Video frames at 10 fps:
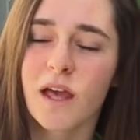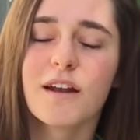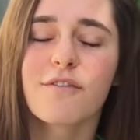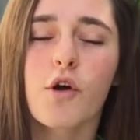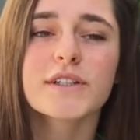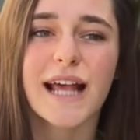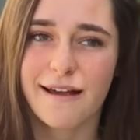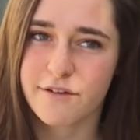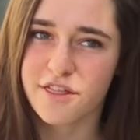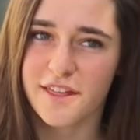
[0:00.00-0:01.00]
And of course,
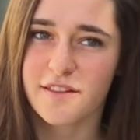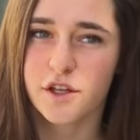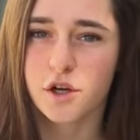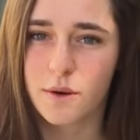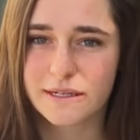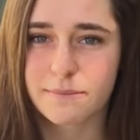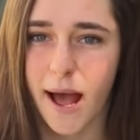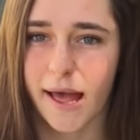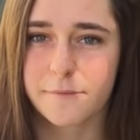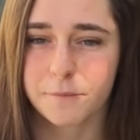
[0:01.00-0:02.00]
everything that you're going to
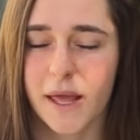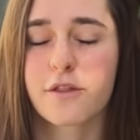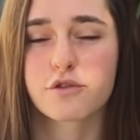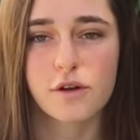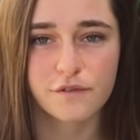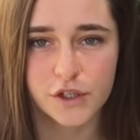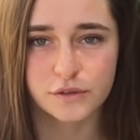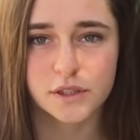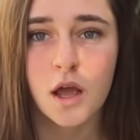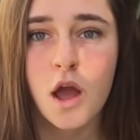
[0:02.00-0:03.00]
buy, like through
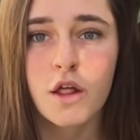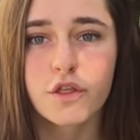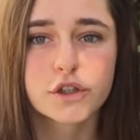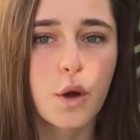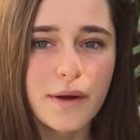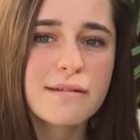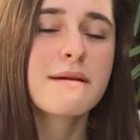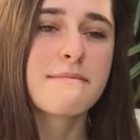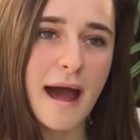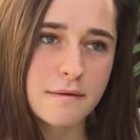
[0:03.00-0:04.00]
reviews, there's going to
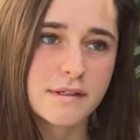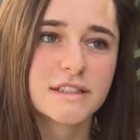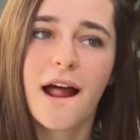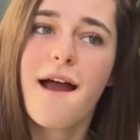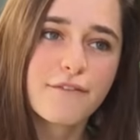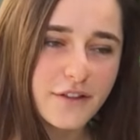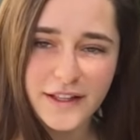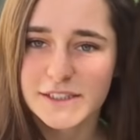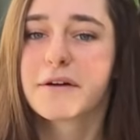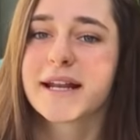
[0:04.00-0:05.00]
be bad ones. Not
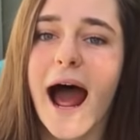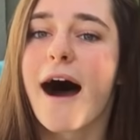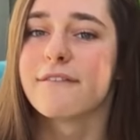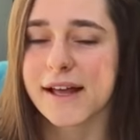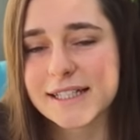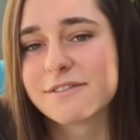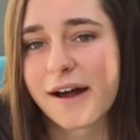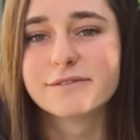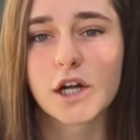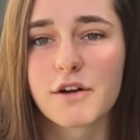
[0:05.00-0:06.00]
everything's going to have like a
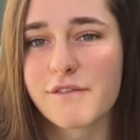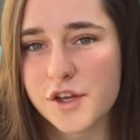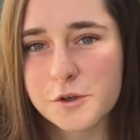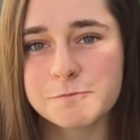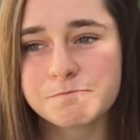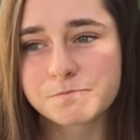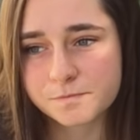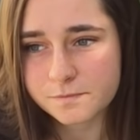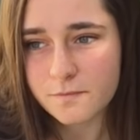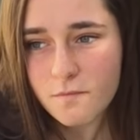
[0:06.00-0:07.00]
five-star review.
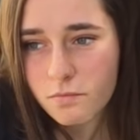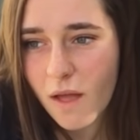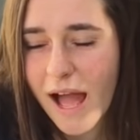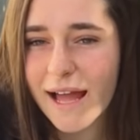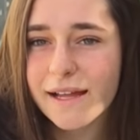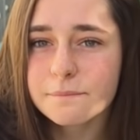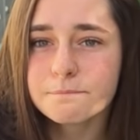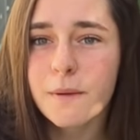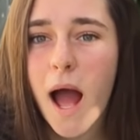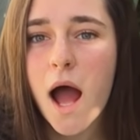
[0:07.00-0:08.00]

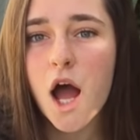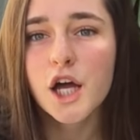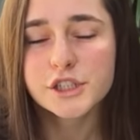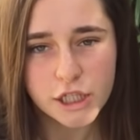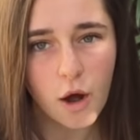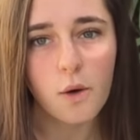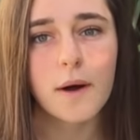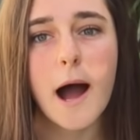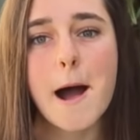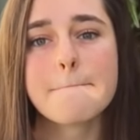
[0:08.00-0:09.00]
Um,
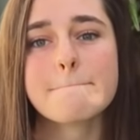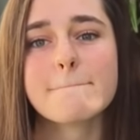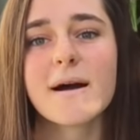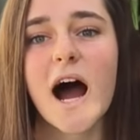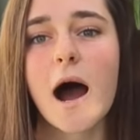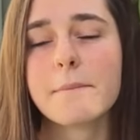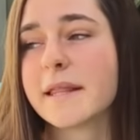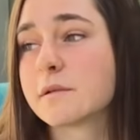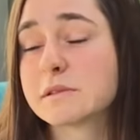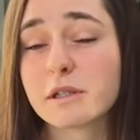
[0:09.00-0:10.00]
so um,
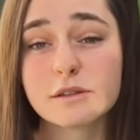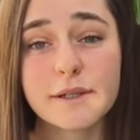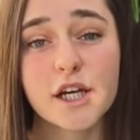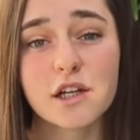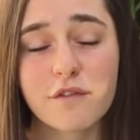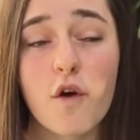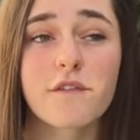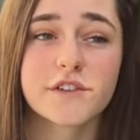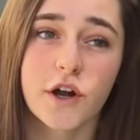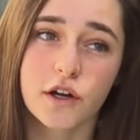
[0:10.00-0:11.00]
this one's supposed to be good for
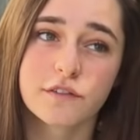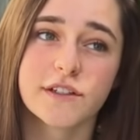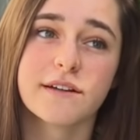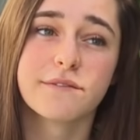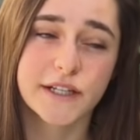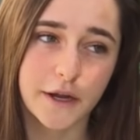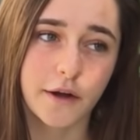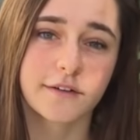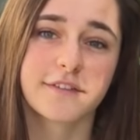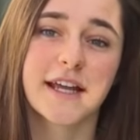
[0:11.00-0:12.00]
photography and
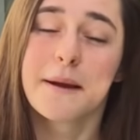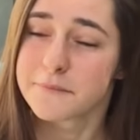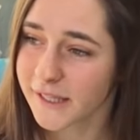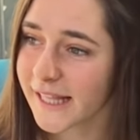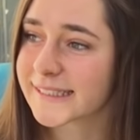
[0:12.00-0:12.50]
videography. I'm really